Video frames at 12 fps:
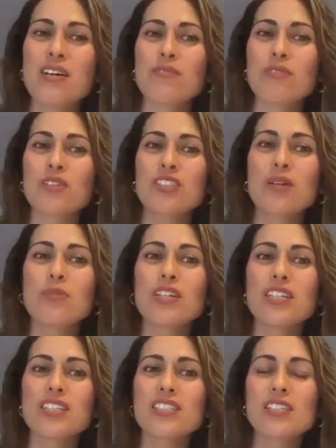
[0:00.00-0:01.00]
for
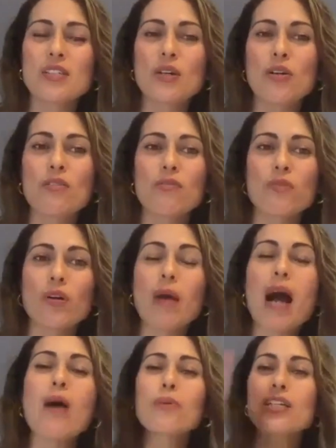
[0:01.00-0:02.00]
someone to go from
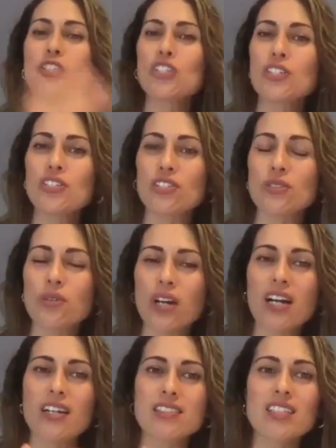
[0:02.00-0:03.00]
outreaching to you
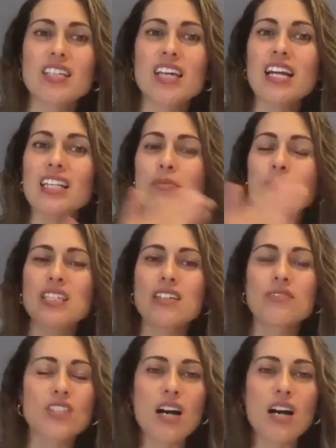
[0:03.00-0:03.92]
guys to getting themselves